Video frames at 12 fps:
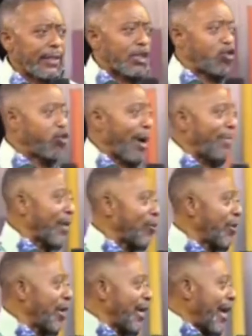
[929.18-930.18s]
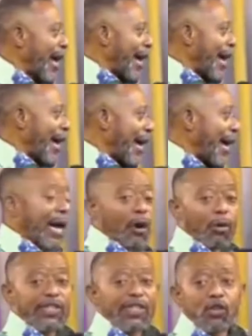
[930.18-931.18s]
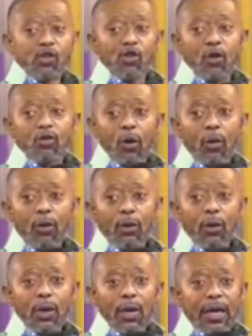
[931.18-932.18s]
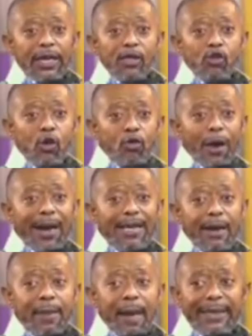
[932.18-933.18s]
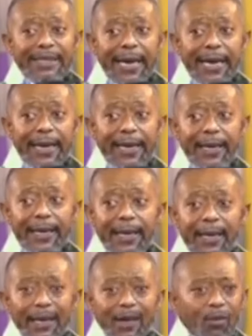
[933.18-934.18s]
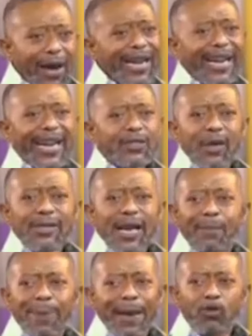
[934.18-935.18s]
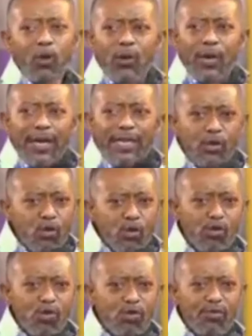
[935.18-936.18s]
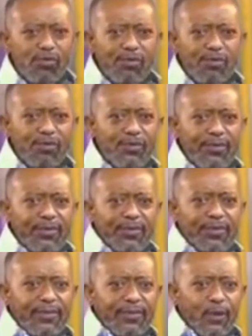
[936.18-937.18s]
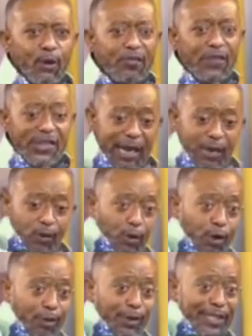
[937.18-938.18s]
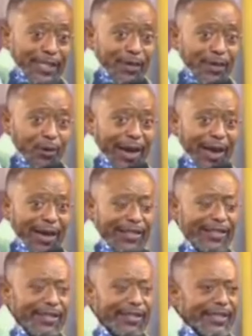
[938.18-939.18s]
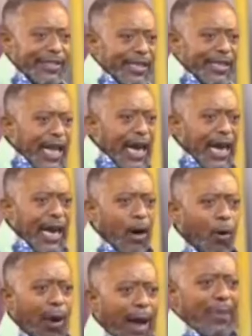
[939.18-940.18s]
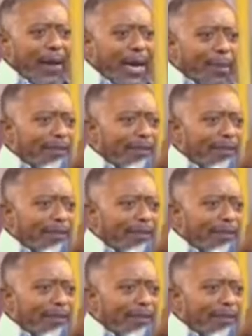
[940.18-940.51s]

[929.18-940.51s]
Yet, true, I was in Sioto. In Sioto, I am a betani. When I catch us a battle in your Susu. Ufriseko Kromotin in Juan. A weapon